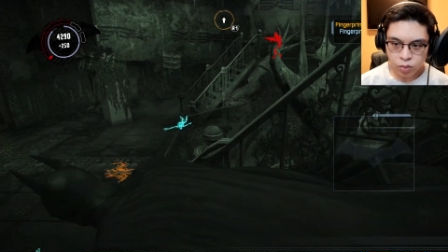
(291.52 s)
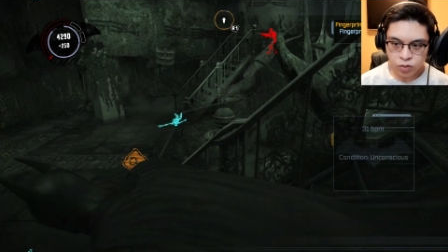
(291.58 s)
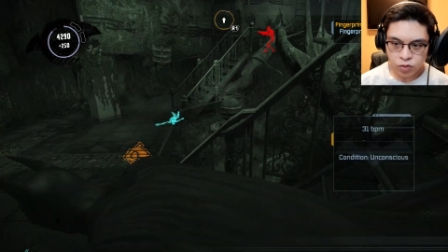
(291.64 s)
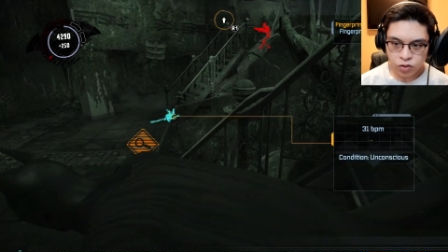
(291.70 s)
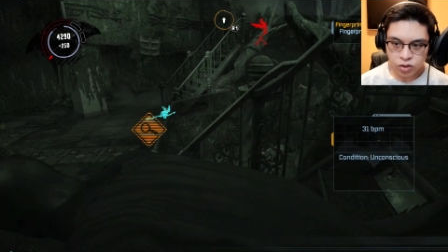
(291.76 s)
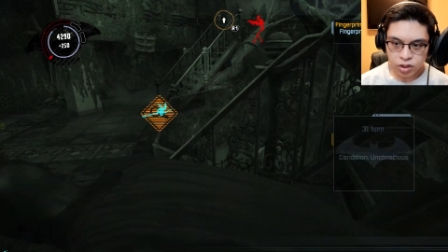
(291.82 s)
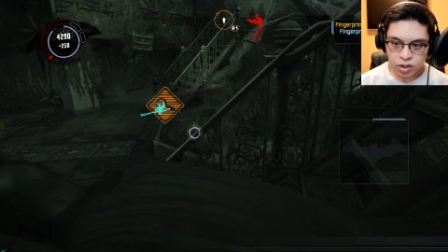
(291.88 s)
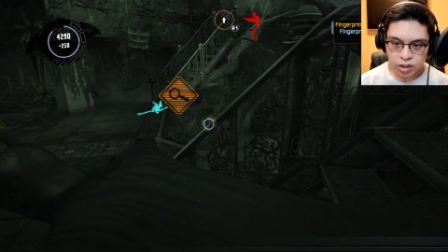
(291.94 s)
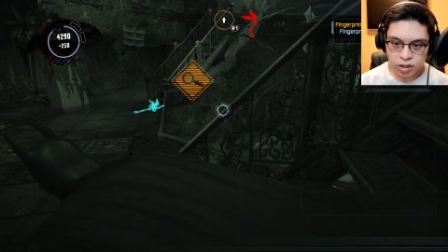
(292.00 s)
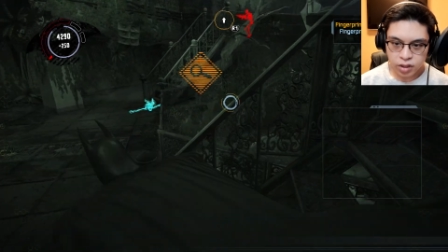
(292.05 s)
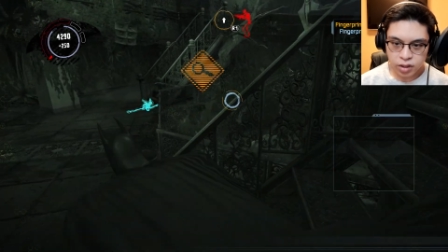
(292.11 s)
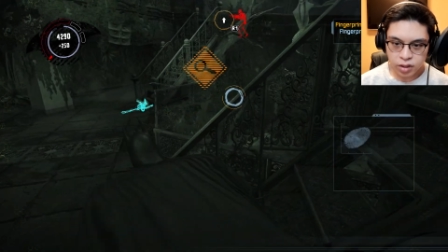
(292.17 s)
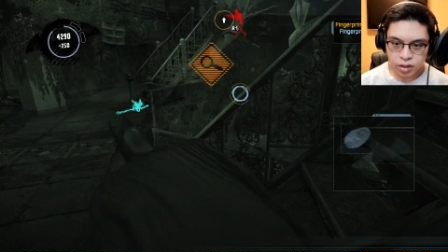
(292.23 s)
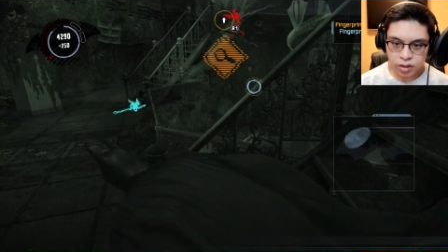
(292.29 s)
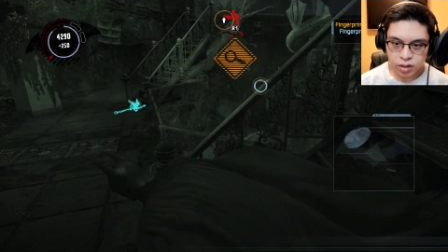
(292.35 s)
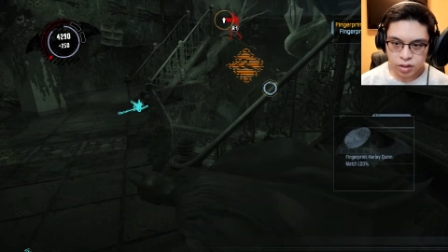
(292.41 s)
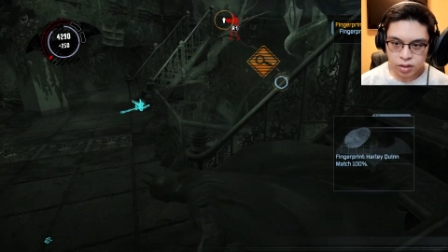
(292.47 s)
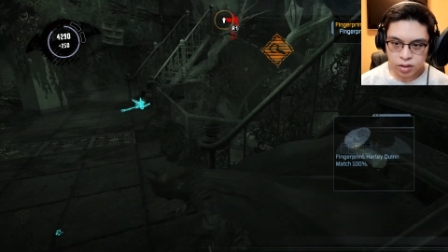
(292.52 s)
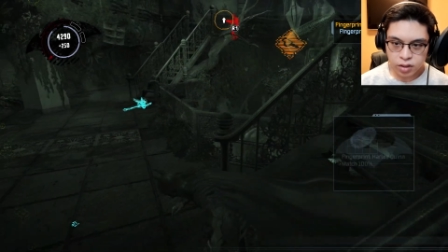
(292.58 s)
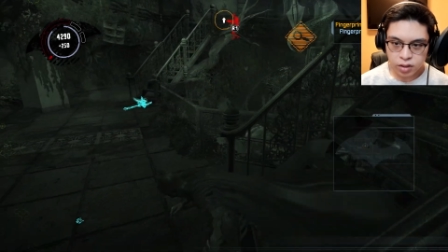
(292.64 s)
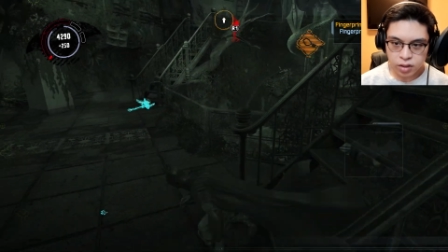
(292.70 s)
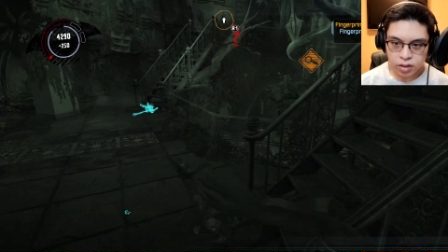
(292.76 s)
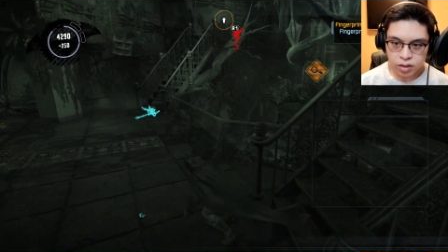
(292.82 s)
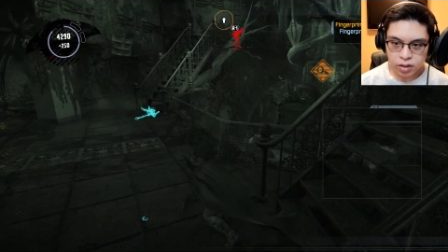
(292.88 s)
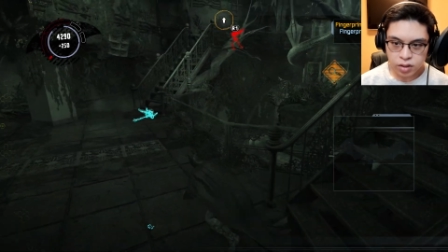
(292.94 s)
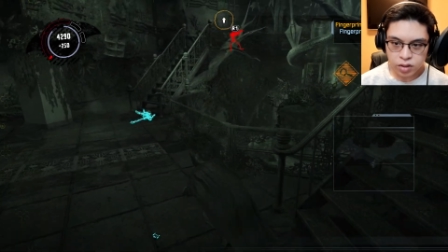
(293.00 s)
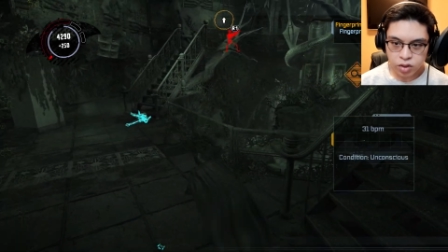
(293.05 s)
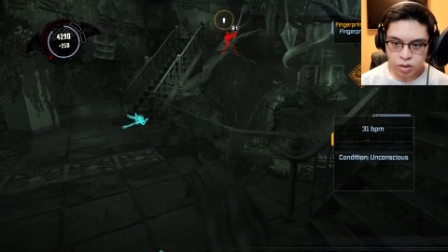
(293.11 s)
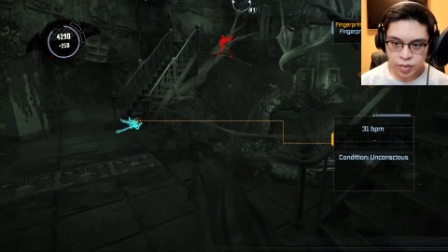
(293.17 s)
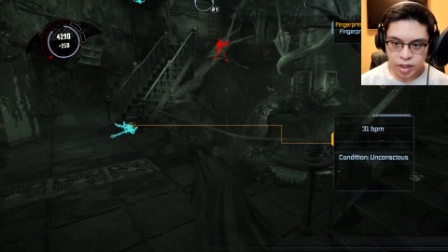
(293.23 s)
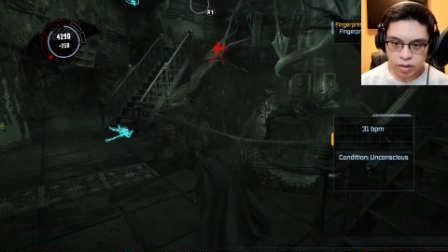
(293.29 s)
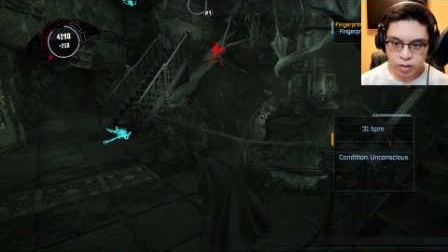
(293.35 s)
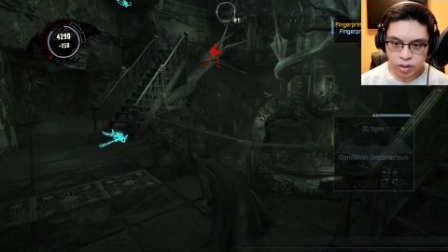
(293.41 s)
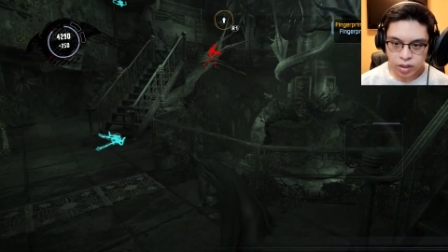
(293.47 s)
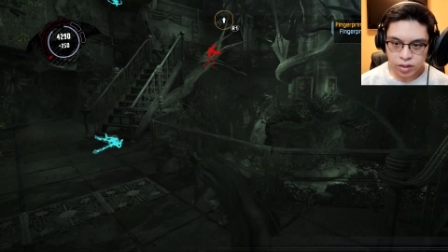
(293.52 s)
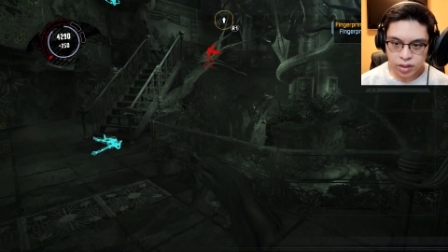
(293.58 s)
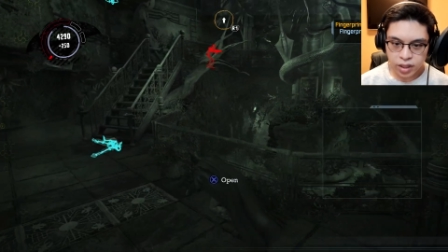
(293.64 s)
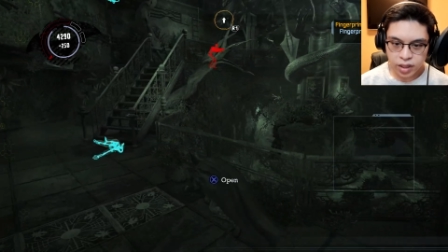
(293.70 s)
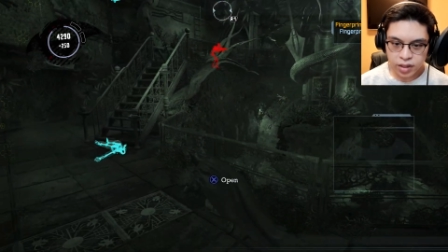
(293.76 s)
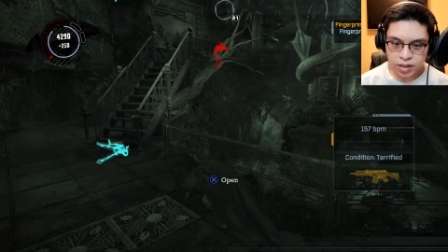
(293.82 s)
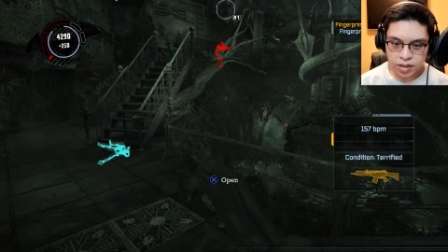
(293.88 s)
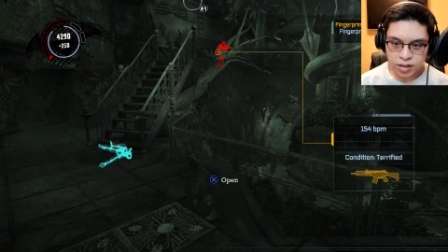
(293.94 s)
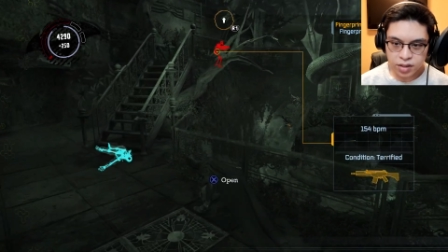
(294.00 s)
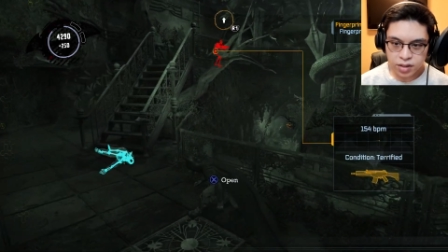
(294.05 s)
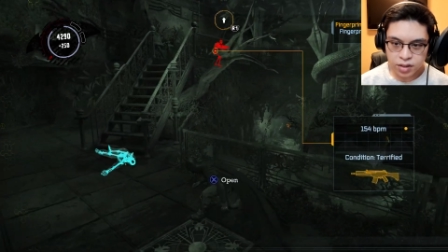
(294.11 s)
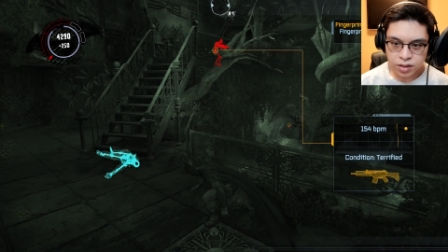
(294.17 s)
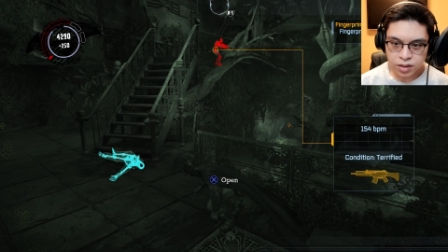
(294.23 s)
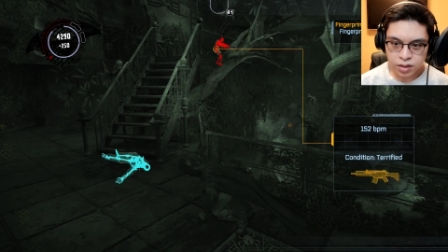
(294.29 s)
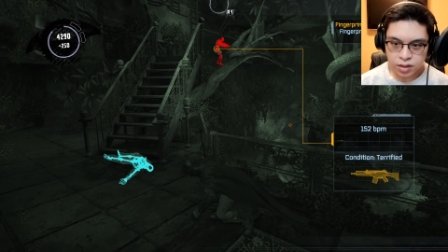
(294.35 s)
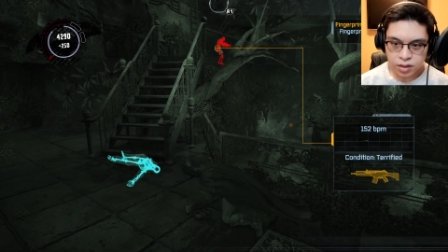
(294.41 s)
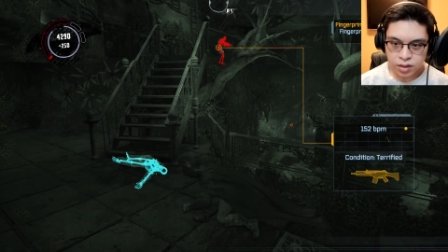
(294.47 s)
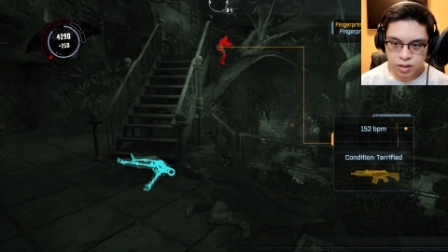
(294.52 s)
Hopefully. Turn back around. Nice.